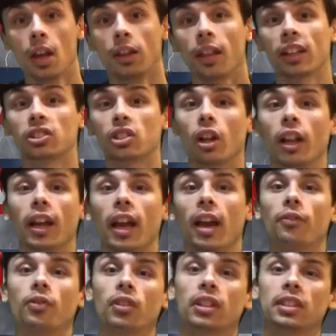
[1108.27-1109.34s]
That's all I
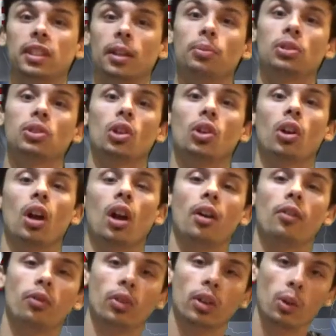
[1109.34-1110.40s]
have for this episode of
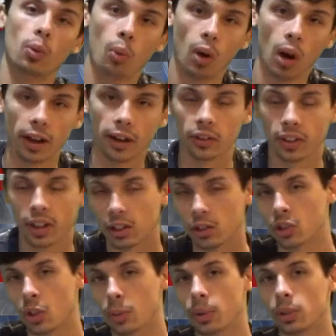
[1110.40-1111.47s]
Rewild. Thank you
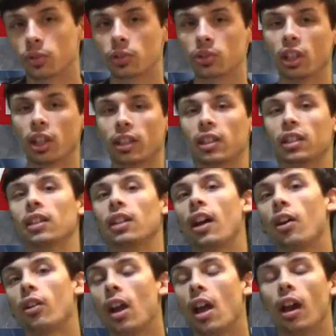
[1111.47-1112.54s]
so much for checking it
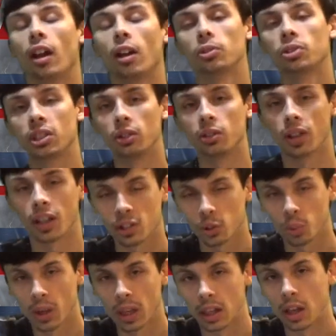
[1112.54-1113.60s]
out, and I'll see you next
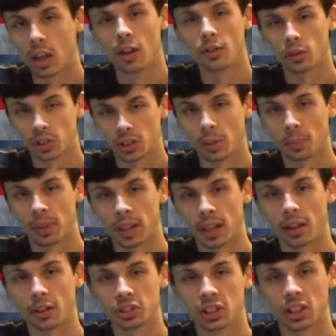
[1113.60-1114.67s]
week for something
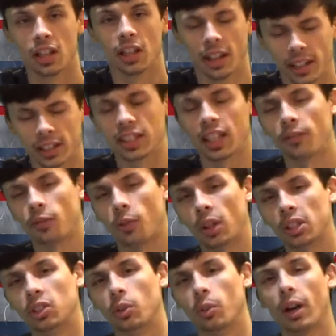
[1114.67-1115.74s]
else. Thanks again for
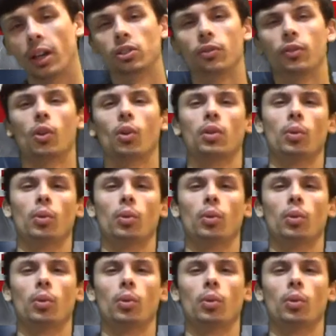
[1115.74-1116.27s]
watching The Wild Reviewer.